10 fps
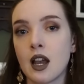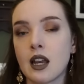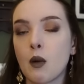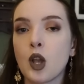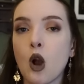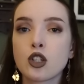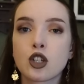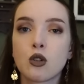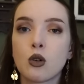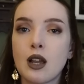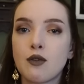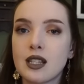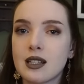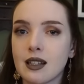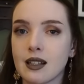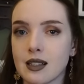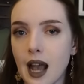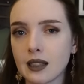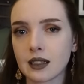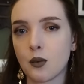Now, we aren't sure if this is
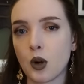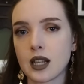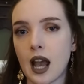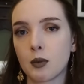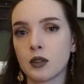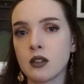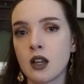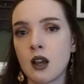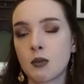exactly what's happened,